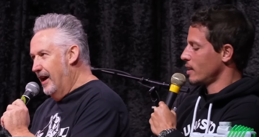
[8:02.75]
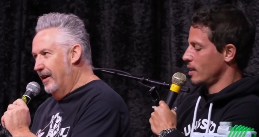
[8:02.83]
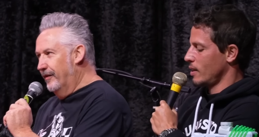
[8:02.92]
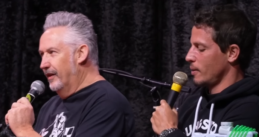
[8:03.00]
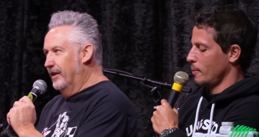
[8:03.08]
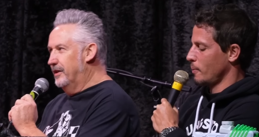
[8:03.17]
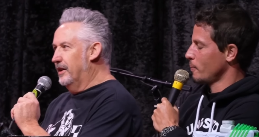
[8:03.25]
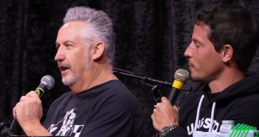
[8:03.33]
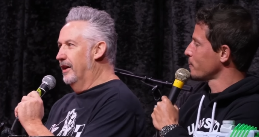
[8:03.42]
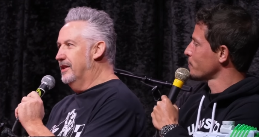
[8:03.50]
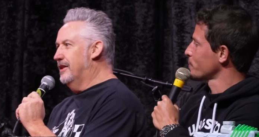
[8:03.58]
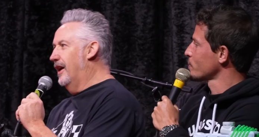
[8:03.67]
Speaker 1: haven't
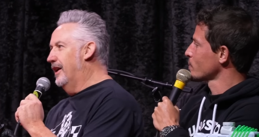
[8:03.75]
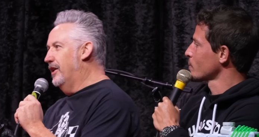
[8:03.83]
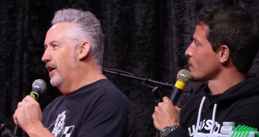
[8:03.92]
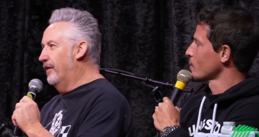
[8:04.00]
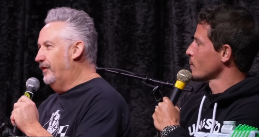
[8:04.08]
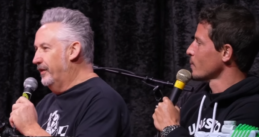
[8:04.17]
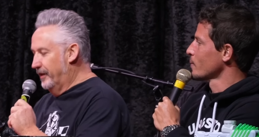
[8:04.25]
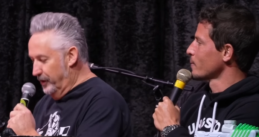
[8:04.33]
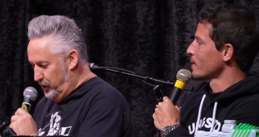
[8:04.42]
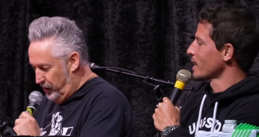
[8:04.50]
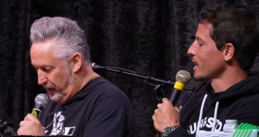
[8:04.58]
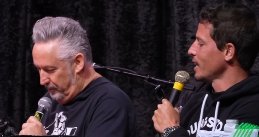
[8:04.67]
uh, signed off on
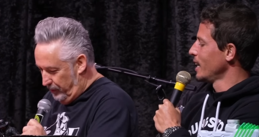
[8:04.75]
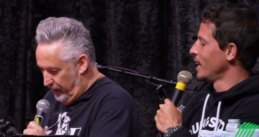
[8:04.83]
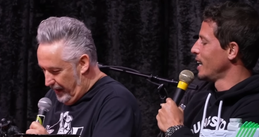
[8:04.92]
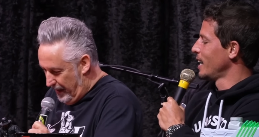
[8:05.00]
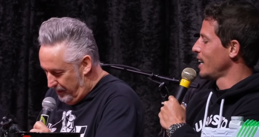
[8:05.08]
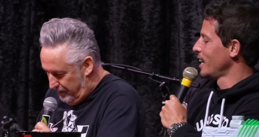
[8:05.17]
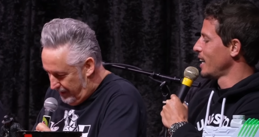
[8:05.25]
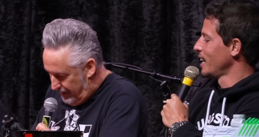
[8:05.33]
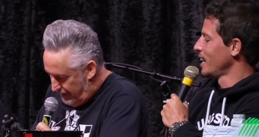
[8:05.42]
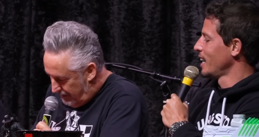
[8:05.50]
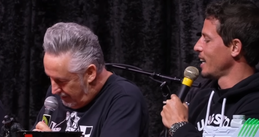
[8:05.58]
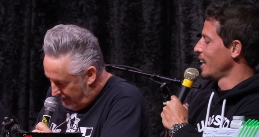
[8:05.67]
this yet, but how about
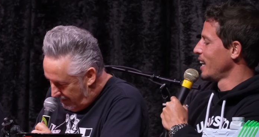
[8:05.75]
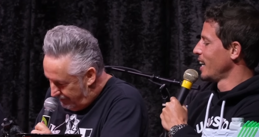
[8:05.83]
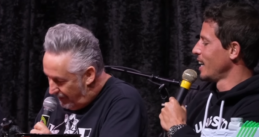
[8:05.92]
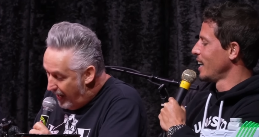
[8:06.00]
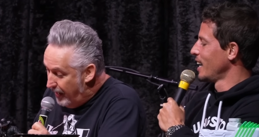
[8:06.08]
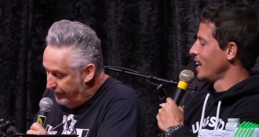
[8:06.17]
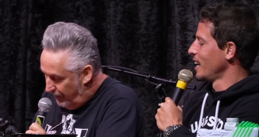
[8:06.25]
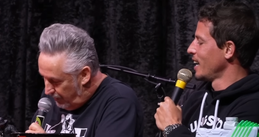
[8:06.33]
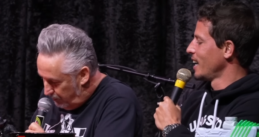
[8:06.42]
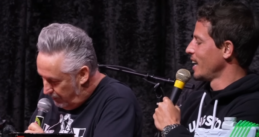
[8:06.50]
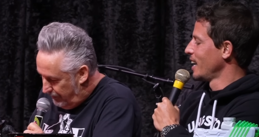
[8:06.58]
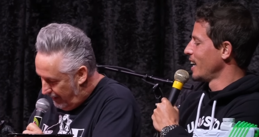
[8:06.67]
another five
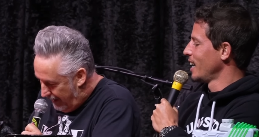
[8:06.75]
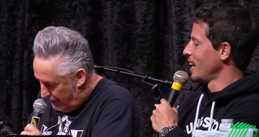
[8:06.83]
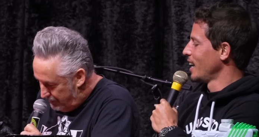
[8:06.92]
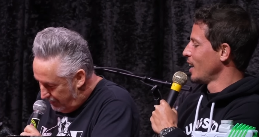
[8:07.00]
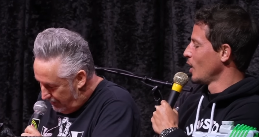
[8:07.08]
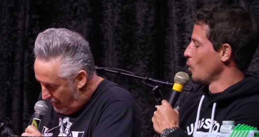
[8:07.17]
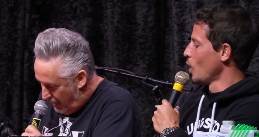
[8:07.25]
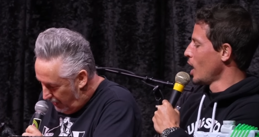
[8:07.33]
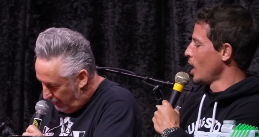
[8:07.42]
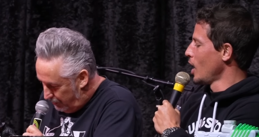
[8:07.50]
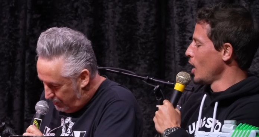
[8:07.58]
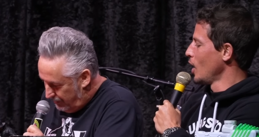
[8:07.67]
hundred thousand
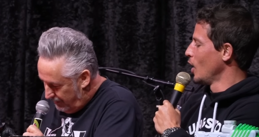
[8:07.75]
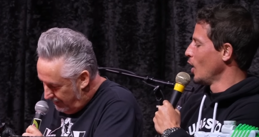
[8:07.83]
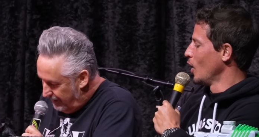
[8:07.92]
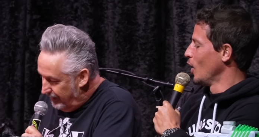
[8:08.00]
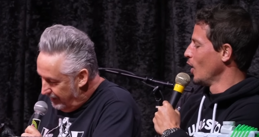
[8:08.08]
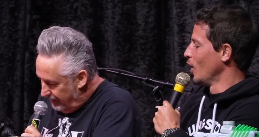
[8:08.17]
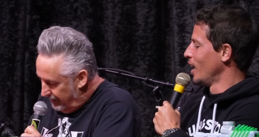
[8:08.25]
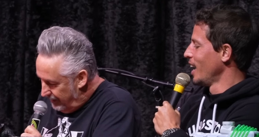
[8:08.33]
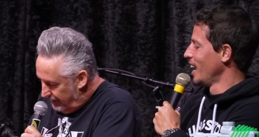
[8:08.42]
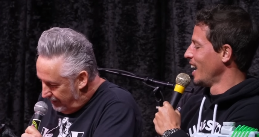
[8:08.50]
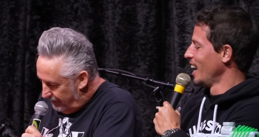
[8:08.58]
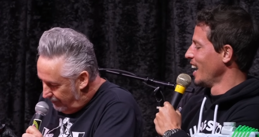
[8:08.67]
dollars
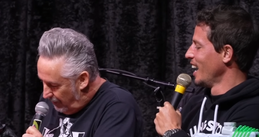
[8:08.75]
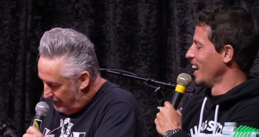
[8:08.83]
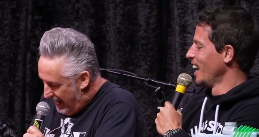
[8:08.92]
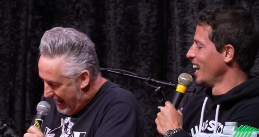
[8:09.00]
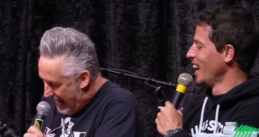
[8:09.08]
from